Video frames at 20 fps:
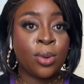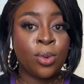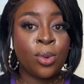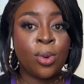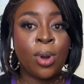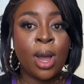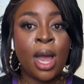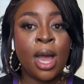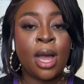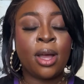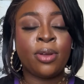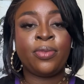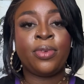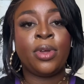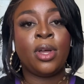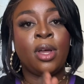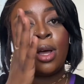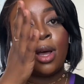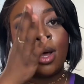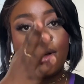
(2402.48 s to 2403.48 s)
all have
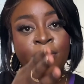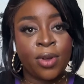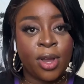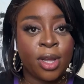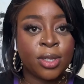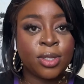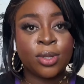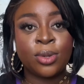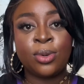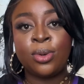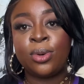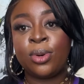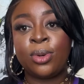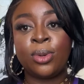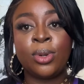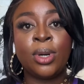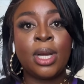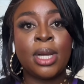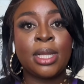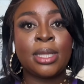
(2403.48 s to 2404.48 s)
a
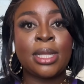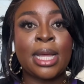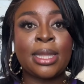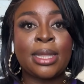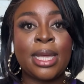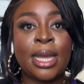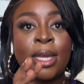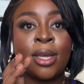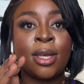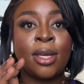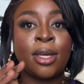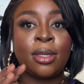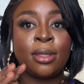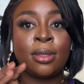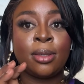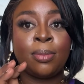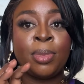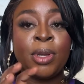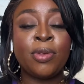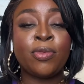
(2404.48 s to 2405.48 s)
vertical that they
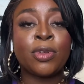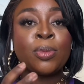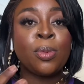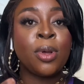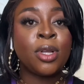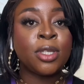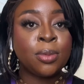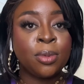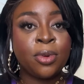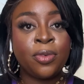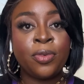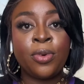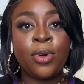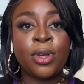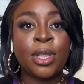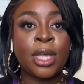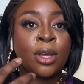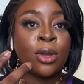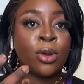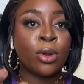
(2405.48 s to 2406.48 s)
can be responsible for
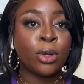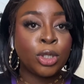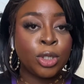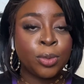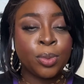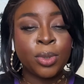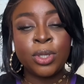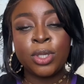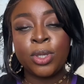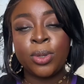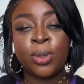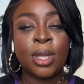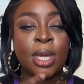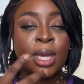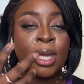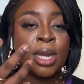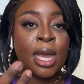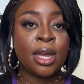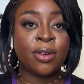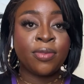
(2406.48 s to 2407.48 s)
and they can contribute to and they
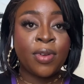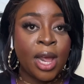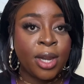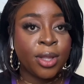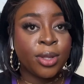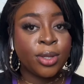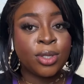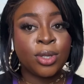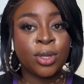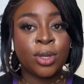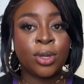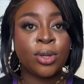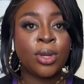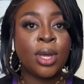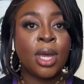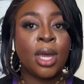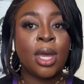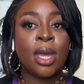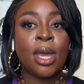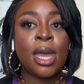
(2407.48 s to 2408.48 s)
can add value to,
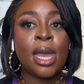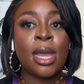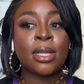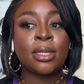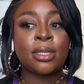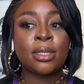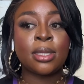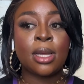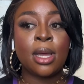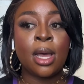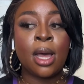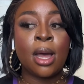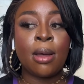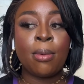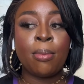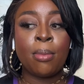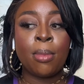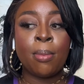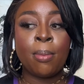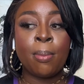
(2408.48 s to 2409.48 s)
it's
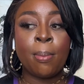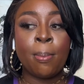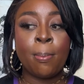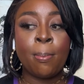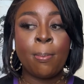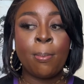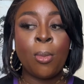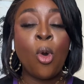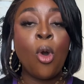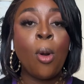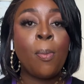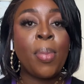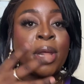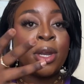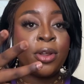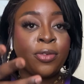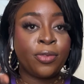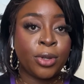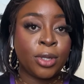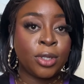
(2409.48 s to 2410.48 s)
more
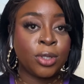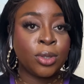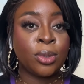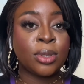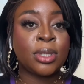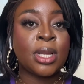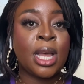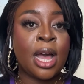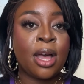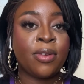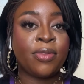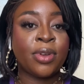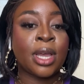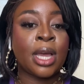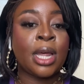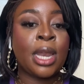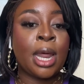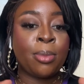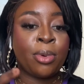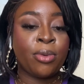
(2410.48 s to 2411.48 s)
beneficial to have a
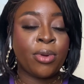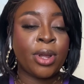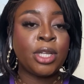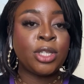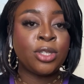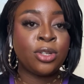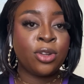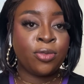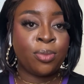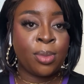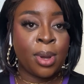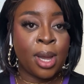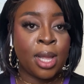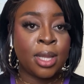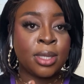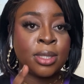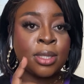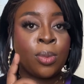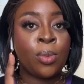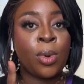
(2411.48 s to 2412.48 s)
collaboration of
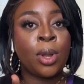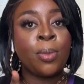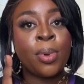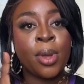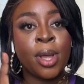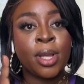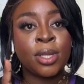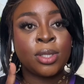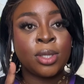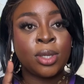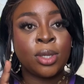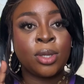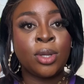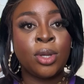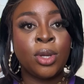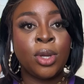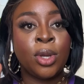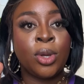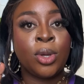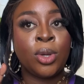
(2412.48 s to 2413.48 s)
minds than one person
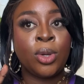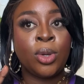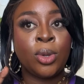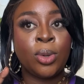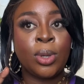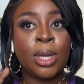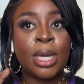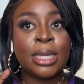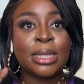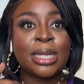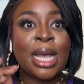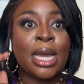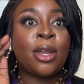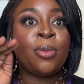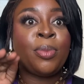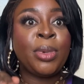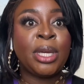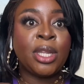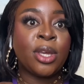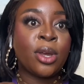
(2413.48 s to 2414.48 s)
who is kind of
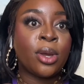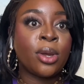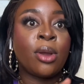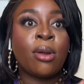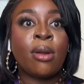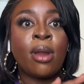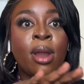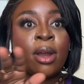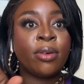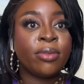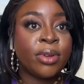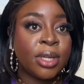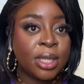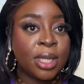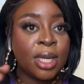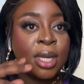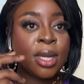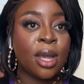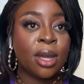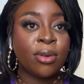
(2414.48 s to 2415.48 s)
mediocre at
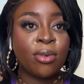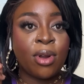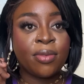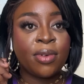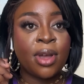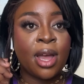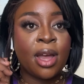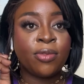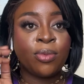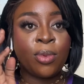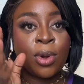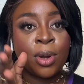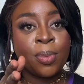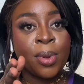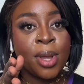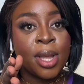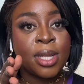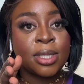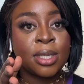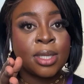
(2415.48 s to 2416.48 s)
everything. I'd rather have one
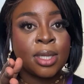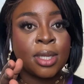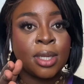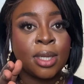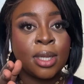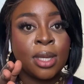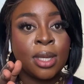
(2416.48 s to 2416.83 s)
person